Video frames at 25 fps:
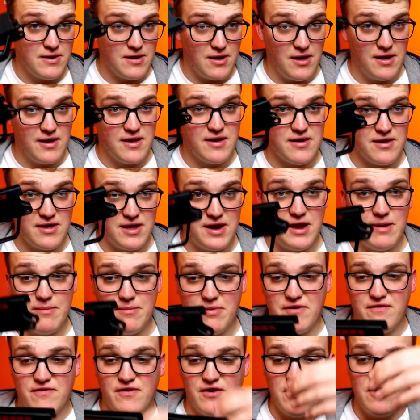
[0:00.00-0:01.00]
like an
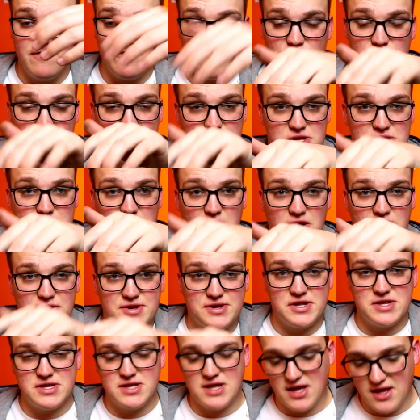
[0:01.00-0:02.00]
MP5 because it's
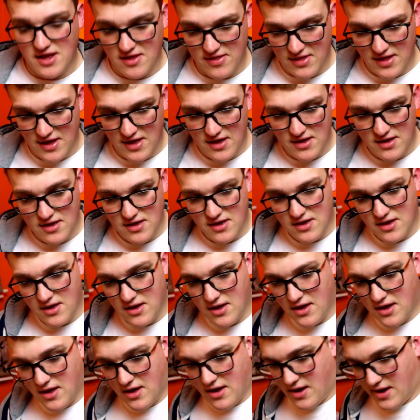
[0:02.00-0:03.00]
hard to see in there.
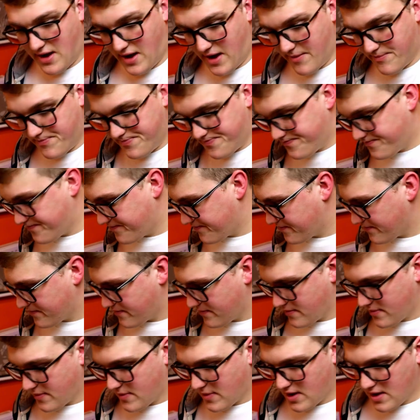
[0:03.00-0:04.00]
Um,
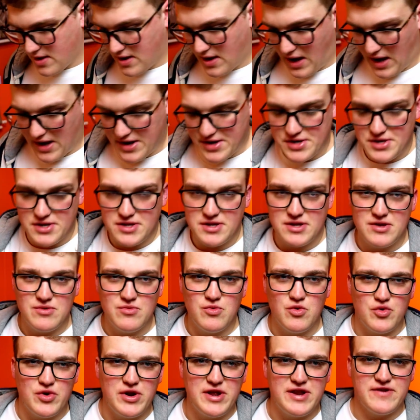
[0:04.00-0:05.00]
and you
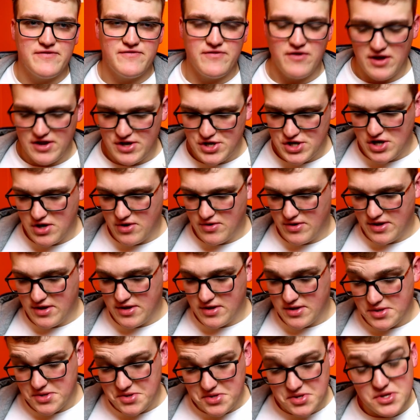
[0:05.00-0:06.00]
will need to fine tune
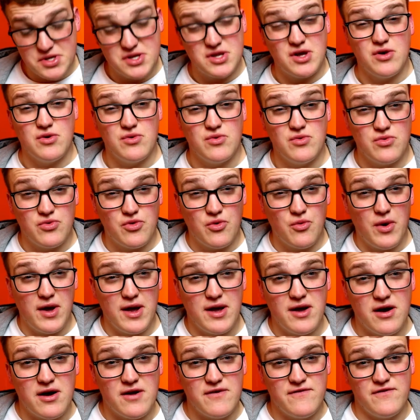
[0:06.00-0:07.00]
it. So the
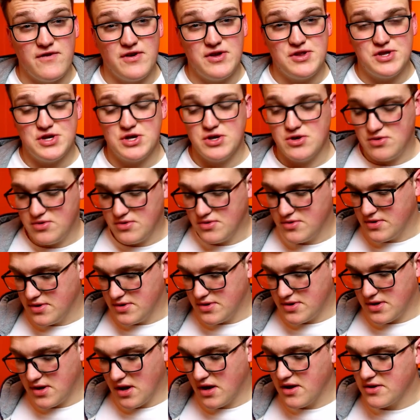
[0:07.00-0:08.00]
way I fine tune
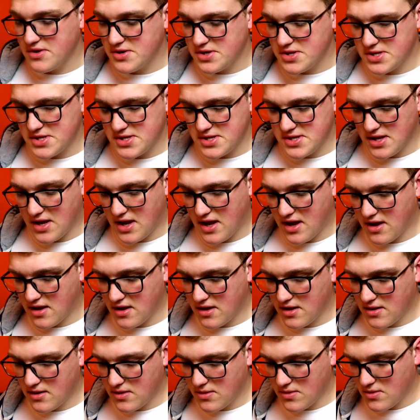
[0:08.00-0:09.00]
guns uh,
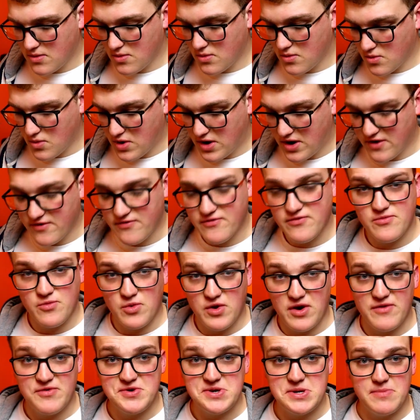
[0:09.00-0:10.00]
when I've
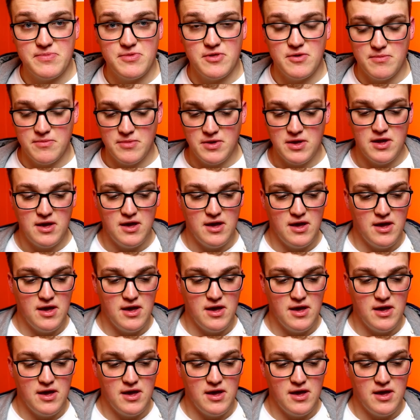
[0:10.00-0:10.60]
when I've shimmed them